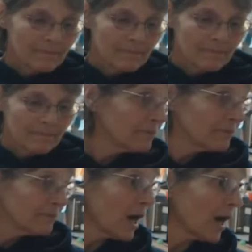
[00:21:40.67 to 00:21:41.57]
they have
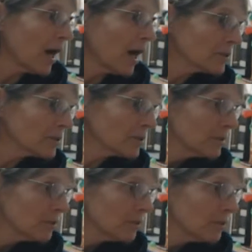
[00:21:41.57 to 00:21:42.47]
not.
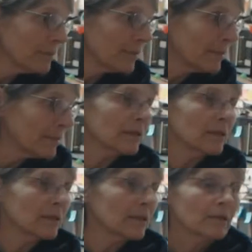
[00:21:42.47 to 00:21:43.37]
Wait a minute.
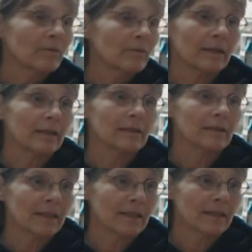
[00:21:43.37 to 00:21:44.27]
Wait, let me
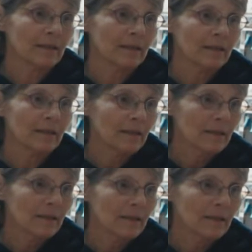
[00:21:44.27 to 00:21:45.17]
think.
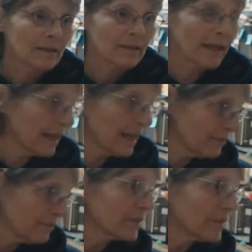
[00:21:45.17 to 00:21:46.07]
They have
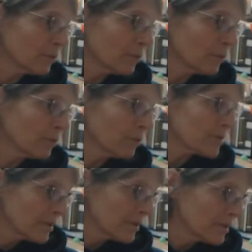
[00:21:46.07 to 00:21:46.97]
had their pills.
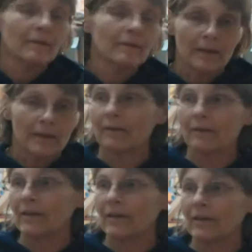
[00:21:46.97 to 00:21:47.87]
Yeah, have
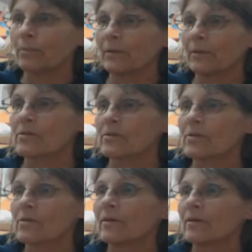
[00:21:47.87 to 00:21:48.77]
had their pills.
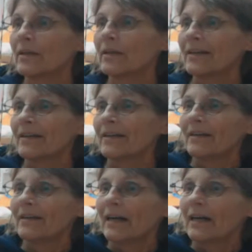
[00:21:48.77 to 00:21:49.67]

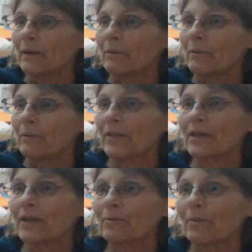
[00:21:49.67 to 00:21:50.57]
I will. Thank
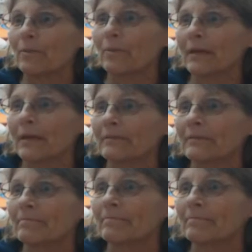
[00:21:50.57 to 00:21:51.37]
you, Robot Man.